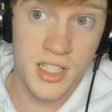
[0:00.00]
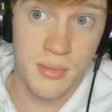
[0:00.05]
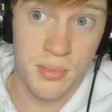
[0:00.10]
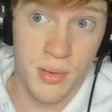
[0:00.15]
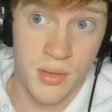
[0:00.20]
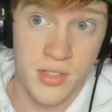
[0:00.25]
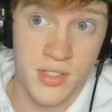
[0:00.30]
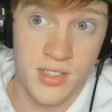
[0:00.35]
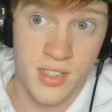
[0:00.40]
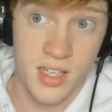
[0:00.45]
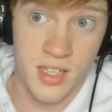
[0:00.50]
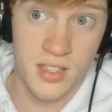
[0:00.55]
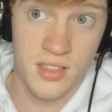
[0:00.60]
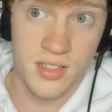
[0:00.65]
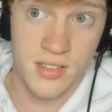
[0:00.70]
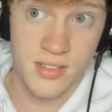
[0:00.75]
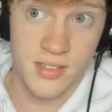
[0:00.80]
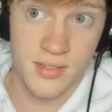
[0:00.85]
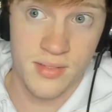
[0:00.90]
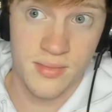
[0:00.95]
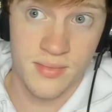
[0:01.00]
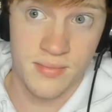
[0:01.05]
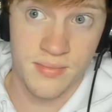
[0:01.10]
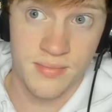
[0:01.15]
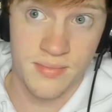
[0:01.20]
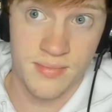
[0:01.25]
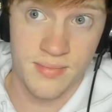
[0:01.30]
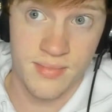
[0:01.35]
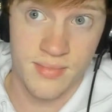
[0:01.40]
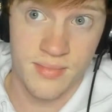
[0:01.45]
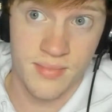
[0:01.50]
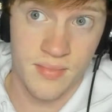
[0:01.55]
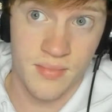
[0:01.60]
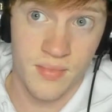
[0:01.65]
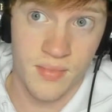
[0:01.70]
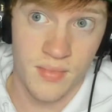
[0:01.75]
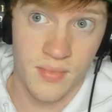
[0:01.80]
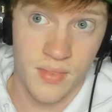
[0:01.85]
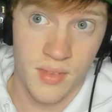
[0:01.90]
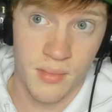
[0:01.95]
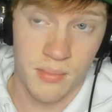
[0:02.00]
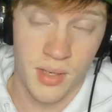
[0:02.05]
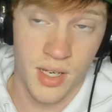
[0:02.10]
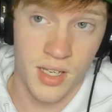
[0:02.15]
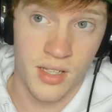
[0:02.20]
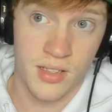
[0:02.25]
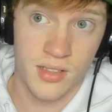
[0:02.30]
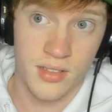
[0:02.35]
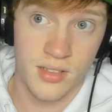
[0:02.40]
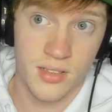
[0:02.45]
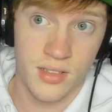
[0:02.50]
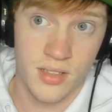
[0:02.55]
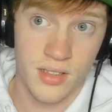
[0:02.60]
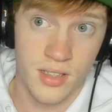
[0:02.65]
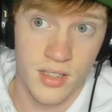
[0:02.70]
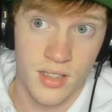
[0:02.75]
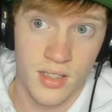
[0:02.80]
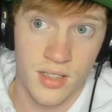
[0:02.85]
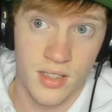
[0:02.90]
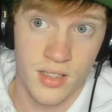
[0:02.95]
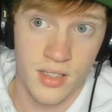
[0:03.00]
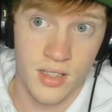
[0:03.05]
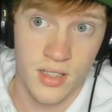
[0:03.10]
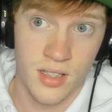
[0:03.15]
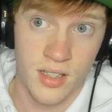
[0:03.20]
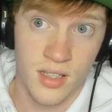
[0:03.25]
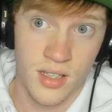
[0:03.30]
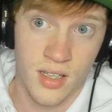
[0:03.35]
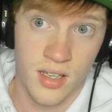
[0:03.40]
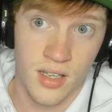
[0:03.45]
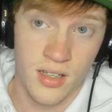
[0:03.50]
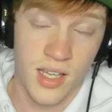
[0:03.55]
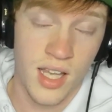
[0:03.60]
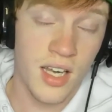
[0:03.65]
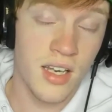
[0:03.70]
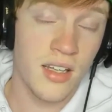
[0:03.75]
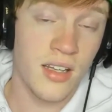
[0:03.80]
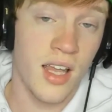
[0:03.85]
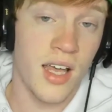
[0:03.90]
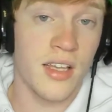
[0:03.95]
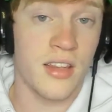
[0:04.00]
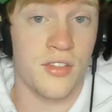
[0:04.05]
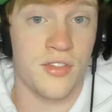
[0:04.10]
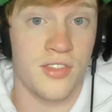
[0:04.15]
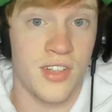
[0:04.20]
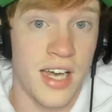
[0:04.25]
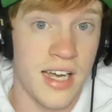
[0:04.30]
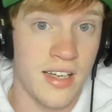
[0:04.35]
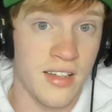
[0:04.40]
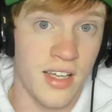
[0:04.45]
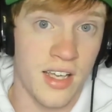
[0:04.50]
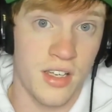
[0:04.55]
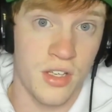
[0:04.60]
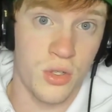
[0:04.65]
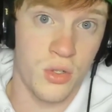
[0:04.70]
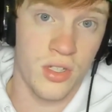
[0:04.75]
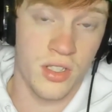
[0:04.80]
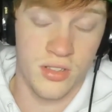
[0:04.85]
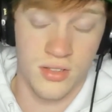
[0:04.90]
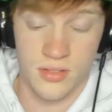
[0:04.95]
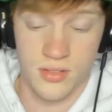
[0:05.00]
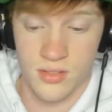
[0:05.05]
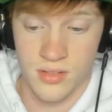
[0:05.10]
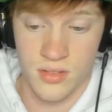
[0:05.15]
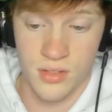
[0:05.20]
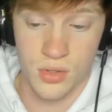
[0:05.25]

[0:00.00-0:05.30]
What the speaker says: not supposed to say this, but They didn't like the fact that you could